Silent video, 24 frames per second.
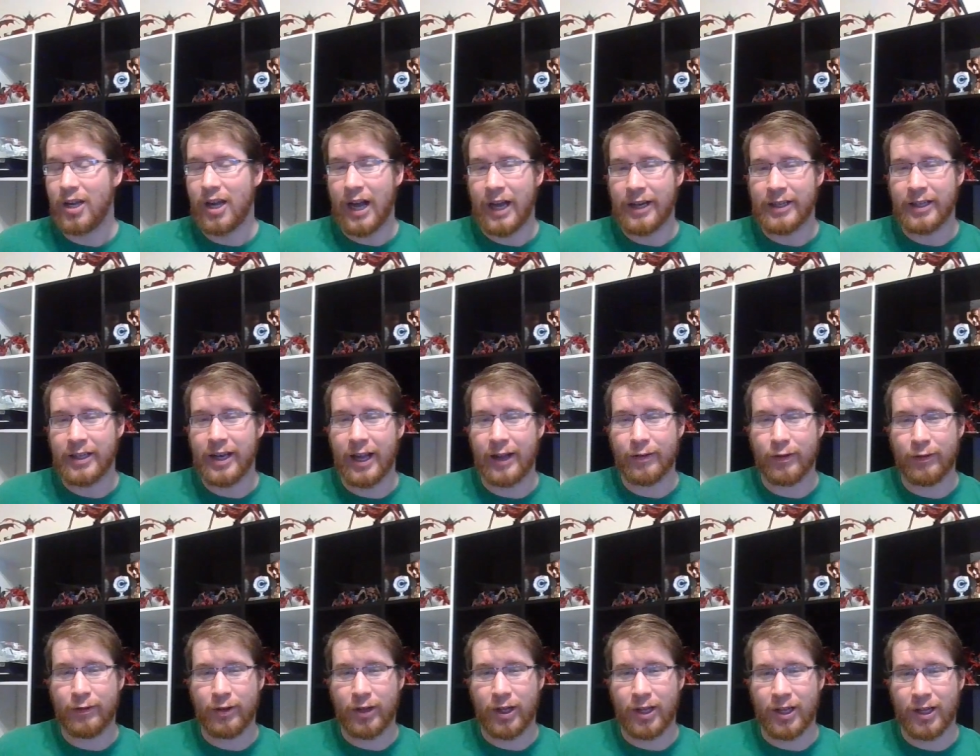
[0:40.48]
I did
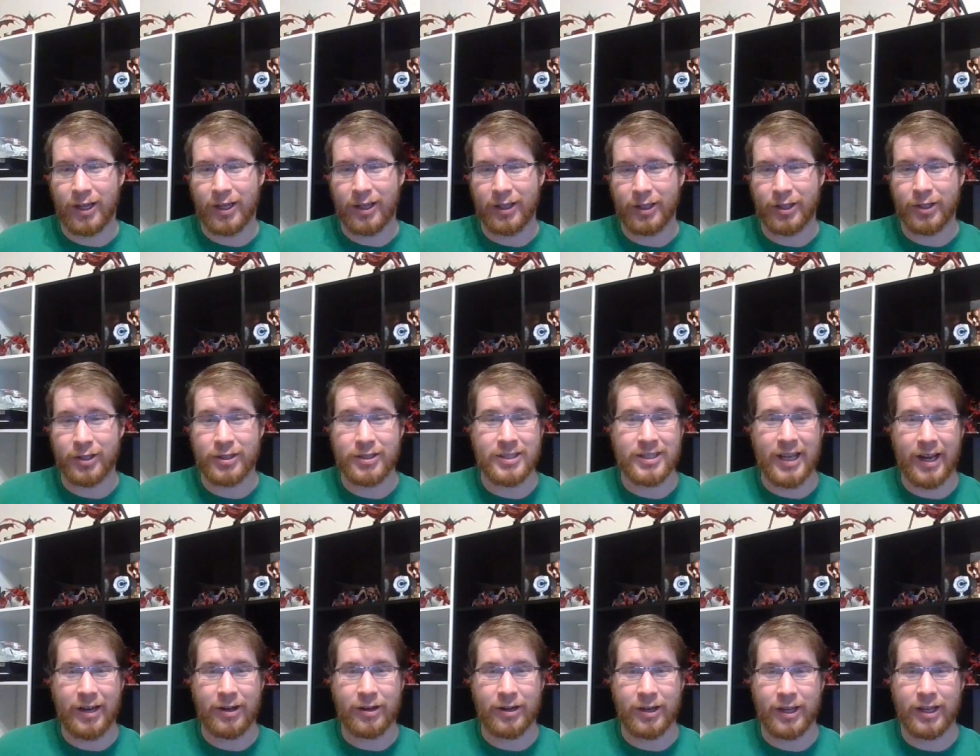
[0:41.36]
have a, a good
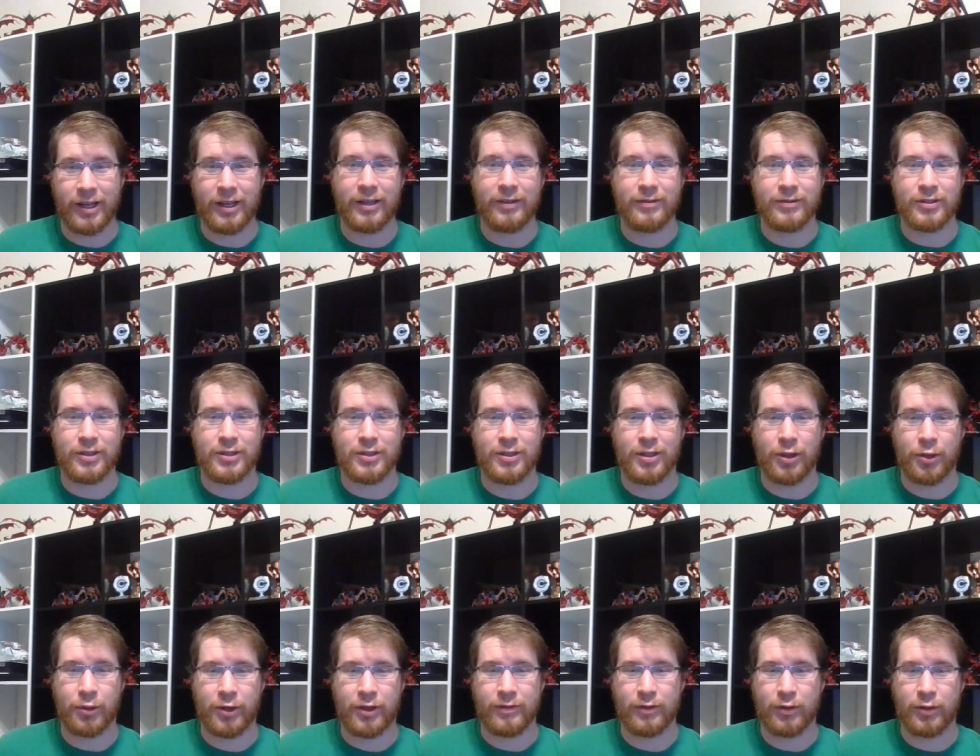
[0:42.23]
Saturday of just
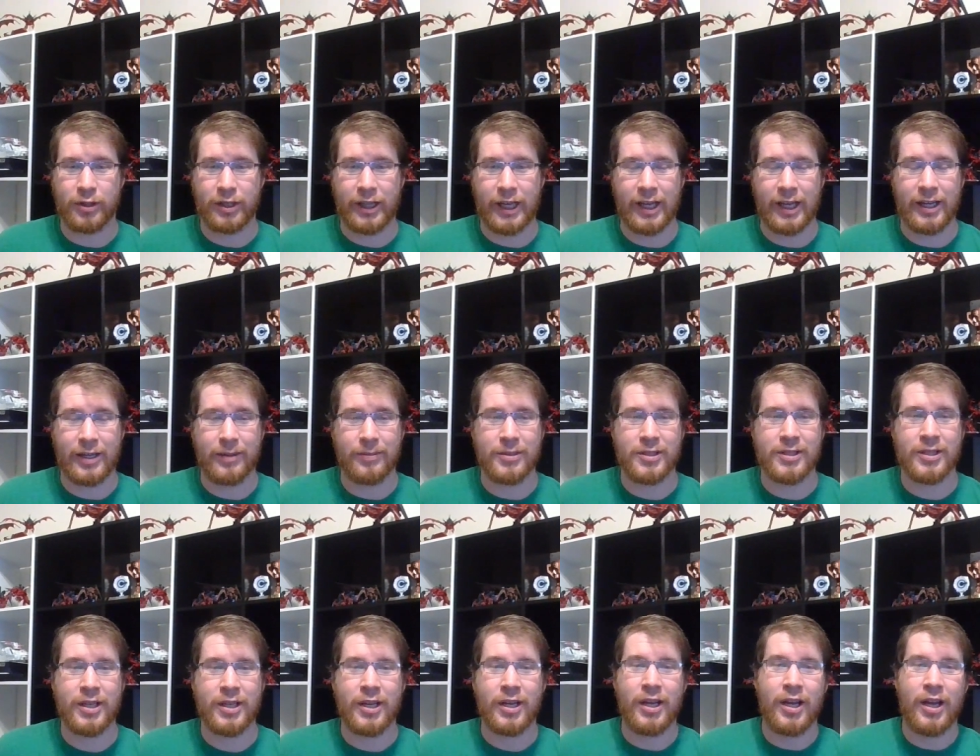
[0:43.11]
three full
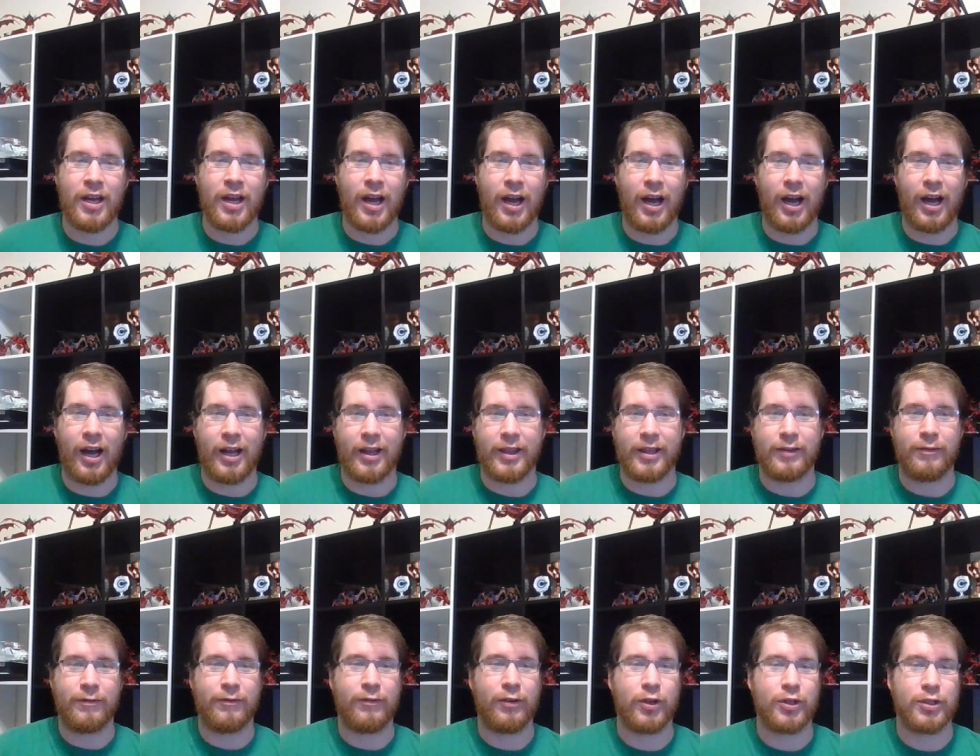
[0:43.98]
games. Uh, the
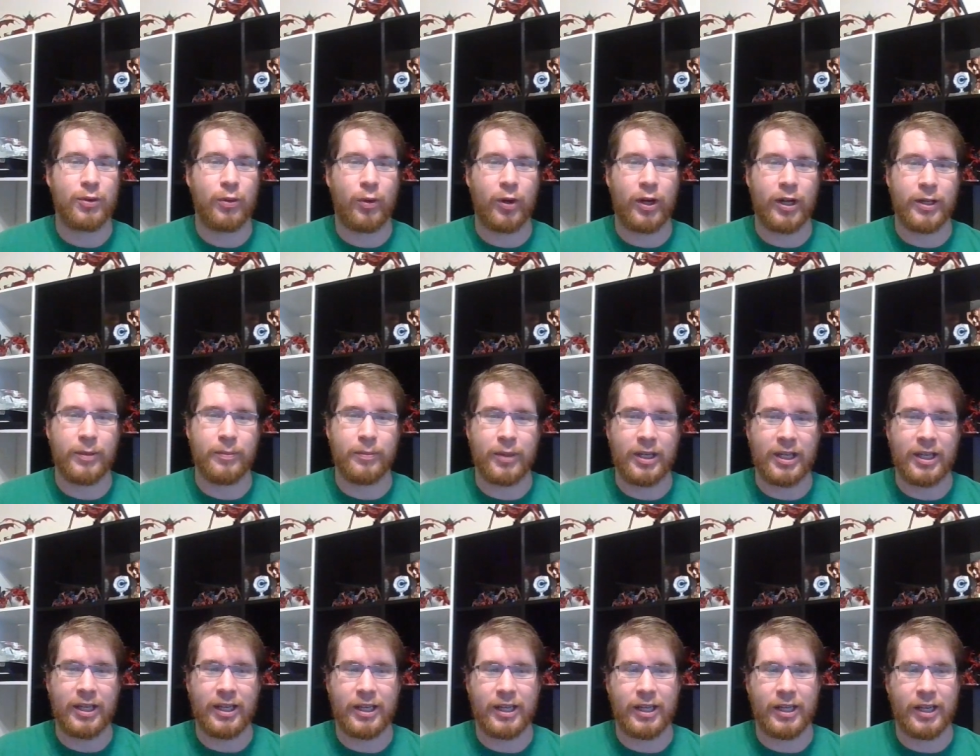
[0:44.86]
first one
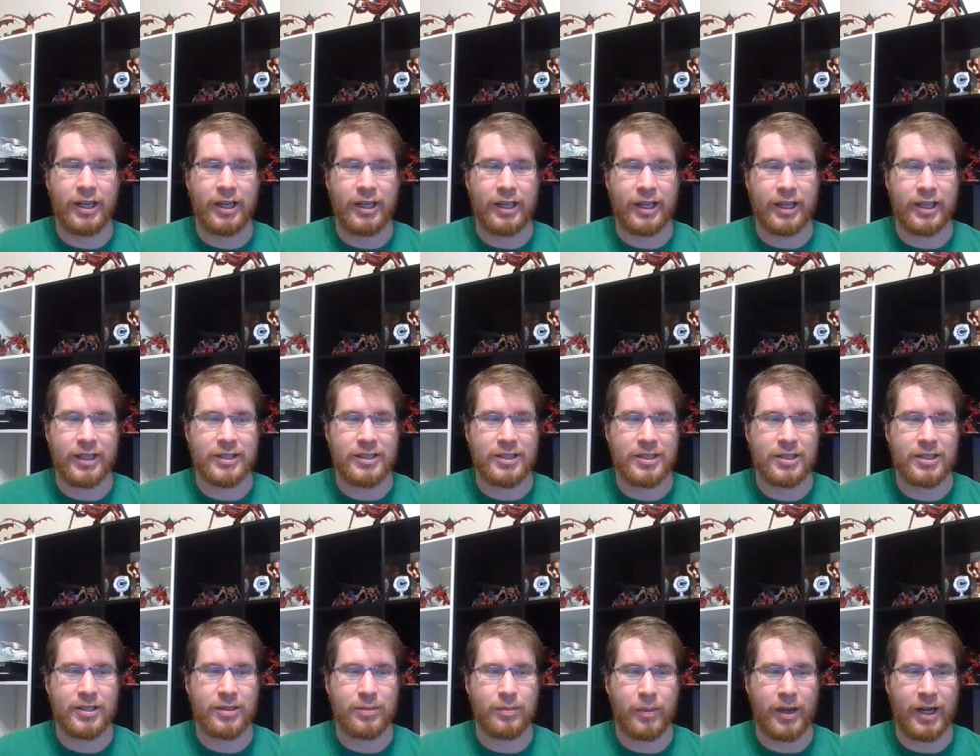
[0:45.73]
being
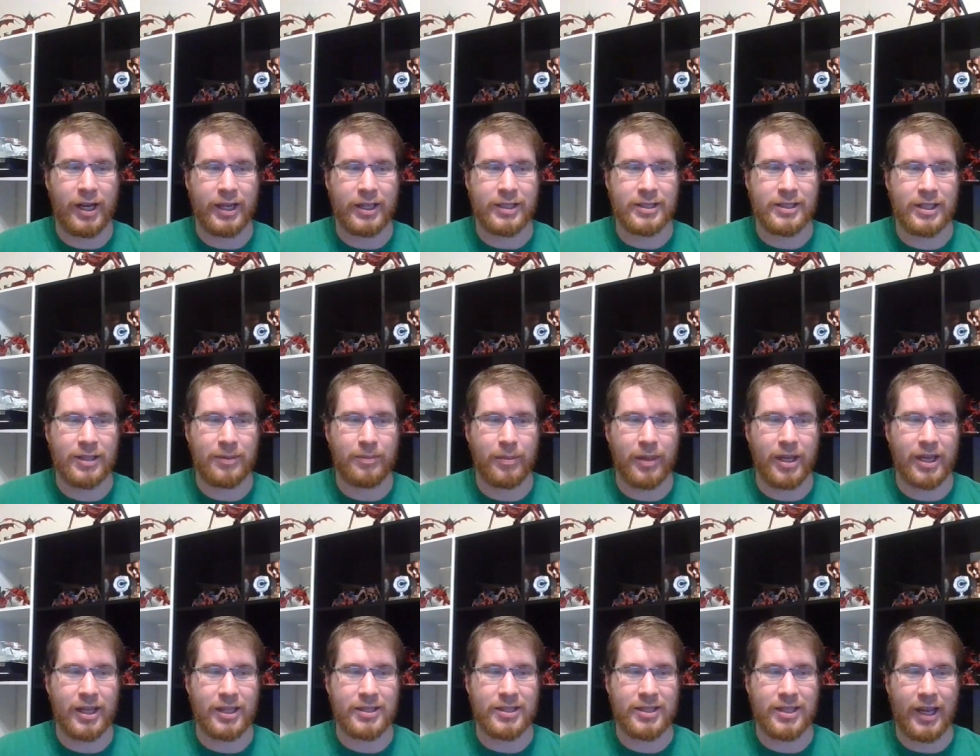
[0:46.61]
against my
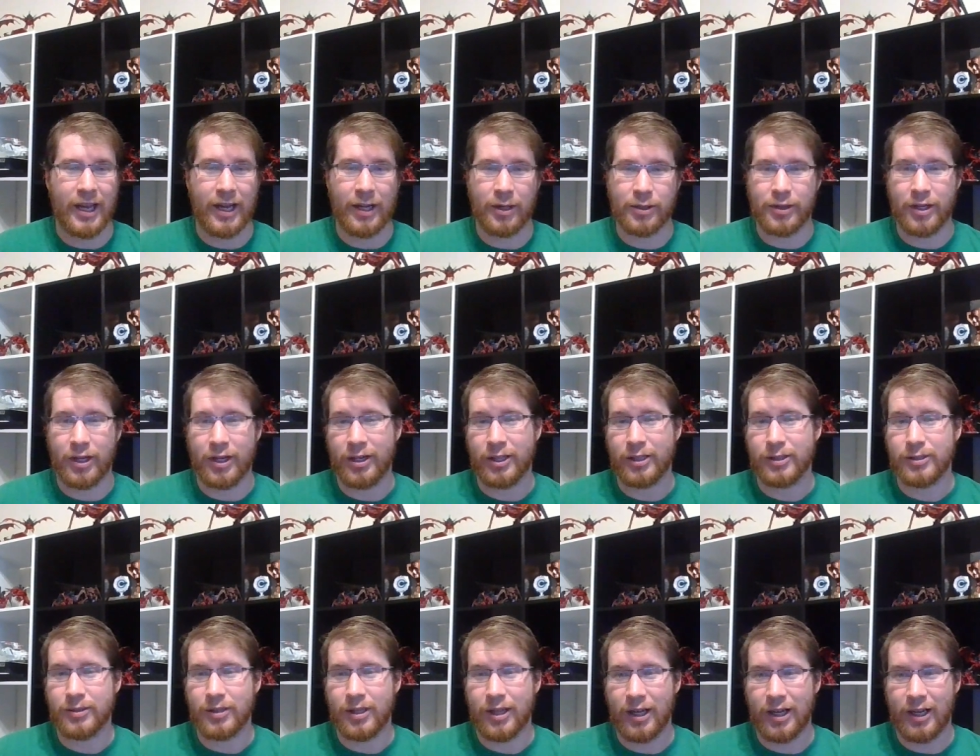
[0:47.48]
teammates Eldar.
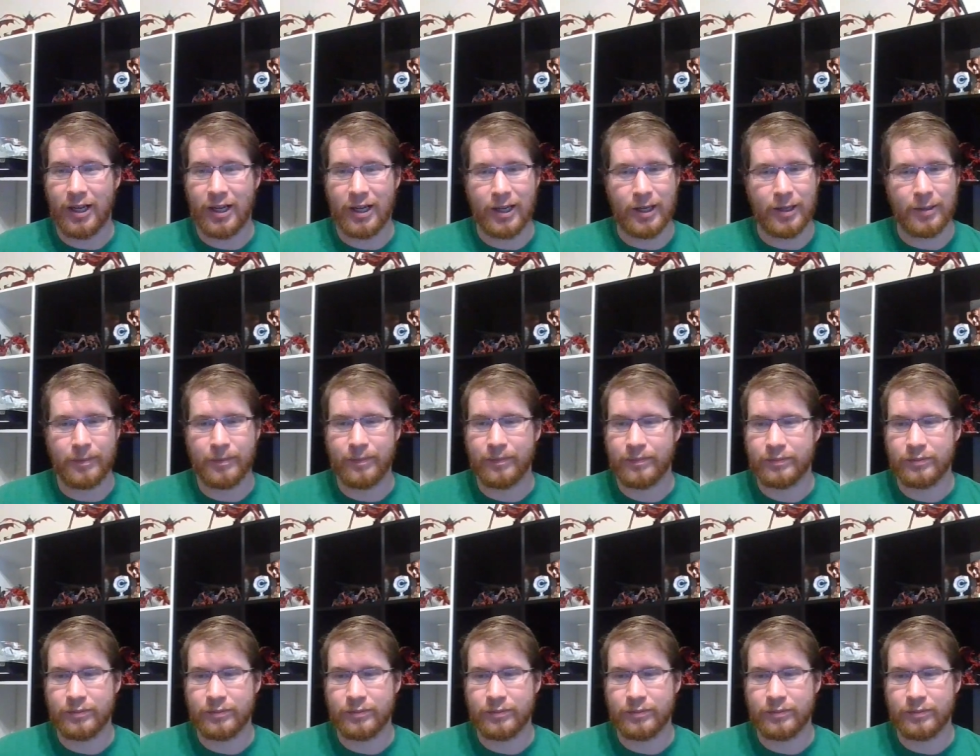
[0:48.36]
Um,